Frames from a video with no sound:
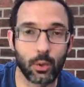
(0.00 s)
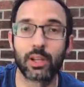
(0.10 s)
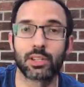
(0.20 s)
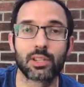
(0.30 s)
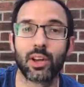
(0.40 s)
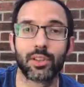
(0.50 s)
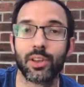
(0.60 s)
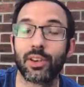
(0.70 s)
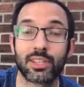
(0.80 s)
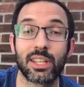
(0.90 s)
quenches our
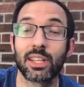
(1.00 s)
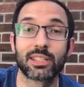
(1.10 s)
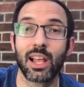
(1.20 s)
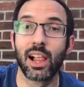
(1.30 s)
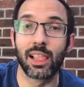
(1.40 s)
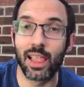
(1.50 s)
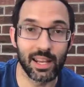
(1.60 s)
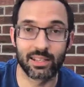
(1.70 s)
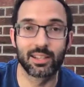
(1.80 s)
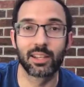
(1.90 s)
thirst in this
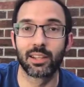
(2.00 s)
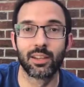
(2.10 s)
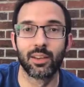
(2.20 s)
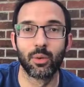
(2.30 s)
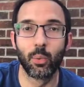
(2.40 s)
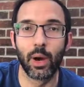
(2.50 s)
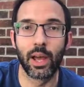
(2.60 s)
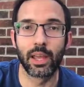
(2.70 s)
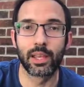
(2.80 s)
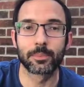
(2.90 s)
lasting
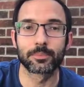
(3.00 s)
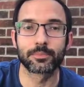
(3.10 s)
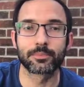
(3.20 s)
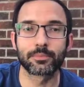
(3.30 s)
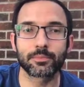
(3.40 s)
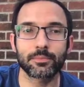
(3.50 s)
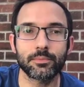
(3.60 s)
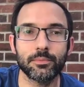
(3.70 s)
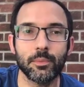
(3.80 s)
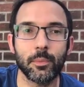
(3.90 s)
way.
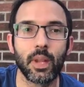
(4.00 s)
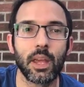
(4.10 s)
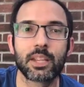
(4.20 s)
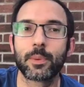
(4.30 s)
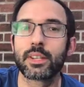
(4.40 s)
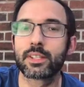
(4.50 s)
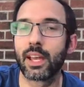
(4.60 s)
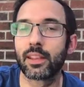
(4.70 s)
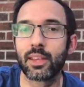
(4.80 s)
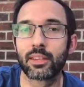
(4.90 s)
It's been
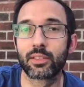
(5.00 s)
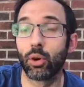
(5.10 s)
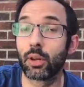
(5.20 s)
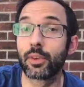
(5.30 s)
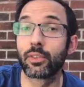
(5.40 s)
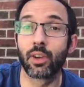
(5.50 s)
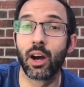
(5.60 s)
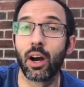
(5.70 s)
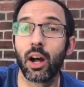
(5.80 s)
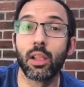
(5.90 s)
said that all of us
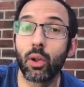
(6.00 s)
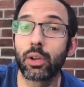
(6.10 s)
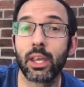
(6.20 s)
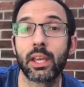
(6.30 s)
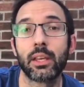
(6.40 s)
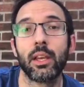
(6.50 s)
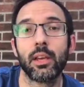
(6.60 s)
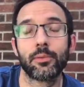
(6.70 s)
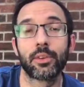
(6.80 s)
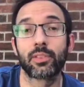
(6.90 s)
are, are looking
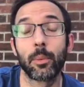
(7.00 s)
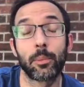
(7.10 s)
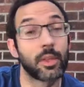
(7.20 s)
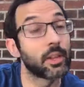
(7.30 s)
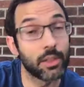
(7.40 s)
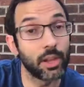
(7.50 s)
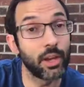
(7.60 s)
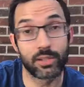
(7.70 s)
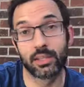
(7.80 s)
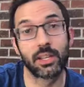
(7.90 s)
for something,
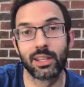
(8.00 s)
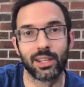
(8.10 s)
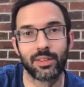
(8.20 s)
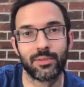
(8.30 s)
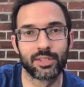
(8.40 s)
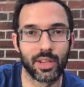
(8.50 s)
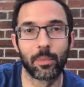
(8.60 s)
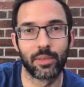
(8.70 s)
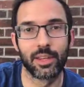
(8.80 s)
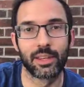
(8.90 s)
thirsty for
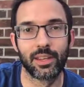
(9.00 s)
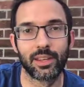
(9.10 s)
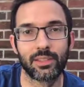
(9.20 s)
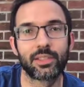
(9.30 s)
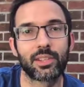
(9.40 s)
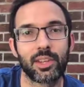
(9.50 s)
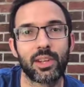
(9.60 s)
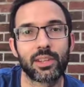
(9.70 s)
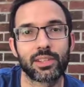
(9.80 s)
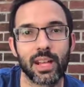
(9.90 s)
something that's going
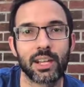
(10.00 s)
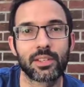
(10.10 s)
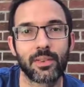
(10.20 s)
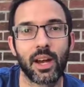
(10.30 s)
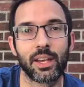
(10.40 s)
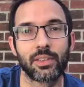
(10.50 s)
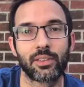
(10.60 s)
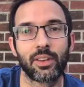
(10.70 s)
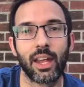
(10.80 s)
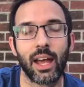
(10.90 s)
to satisfy
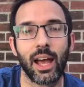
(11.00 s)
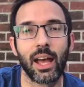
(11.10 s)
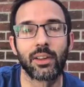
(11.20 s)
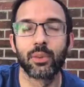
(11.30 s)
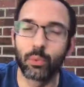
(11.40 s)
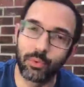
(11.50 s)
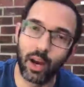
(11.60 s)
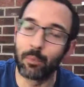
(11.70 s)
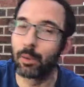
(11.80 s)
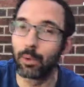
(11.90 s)
us. And we
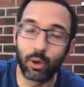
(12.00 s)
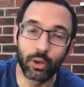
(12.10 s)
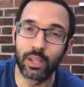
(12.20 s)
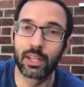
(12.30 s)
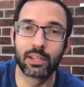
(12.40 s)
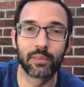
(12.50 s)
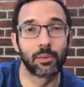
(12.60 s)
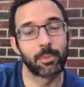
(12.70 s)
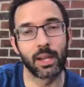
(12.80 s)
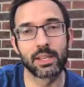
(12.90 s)
find people looking in
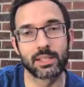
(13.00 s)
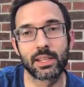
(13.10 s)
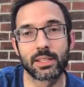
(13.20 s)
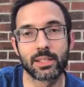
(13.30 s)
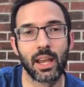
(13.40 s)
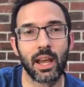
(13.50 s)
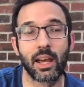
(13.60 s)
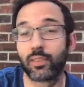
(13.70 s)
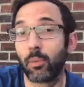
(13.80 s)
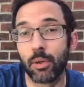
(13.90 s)
different places.
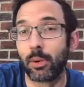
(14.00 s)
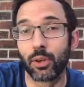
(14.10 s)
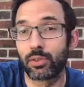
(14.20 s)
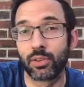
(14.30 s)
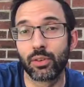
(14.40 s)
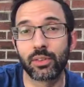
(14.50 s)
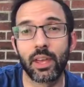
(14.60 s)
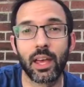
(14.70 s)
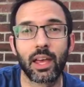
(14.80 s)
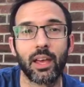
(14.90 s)
Uh, some people look to
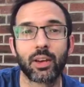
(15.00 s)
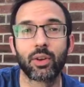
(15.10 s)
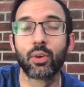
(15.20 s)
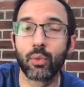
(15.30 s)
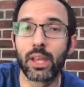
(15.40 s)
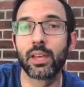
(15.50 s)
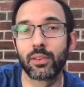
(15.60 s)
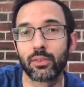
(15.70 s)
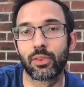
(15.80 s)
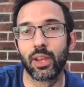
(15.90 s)
their uh,
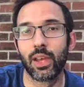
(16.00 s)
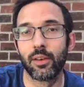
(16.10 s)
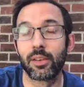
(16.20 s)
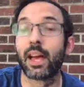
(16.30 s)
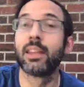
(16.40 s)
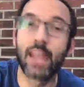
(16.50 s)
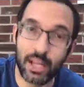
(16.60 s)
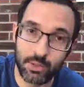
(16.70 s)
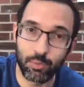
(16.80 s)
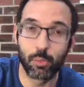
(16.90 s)
careers for that
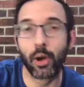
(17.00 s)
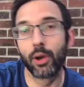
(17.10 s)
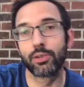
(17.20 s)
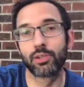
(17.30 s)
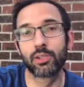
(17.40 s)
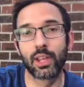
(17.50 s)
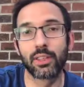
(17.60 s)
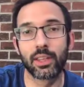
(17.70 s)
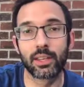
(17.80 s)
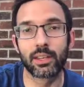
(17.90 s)
next promotion that they
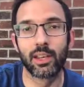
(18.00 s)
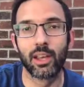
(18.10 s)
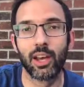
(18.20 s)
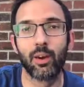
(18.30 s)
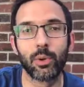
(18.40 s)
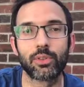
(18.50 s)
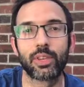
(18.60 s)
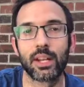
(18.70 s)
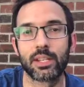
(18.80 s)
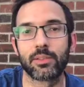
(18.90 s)
think will
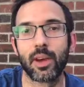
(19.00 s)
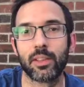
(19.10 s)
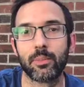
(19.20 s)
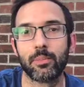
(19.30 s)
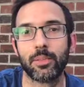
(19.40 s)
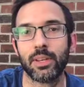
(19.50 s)
satisfy them.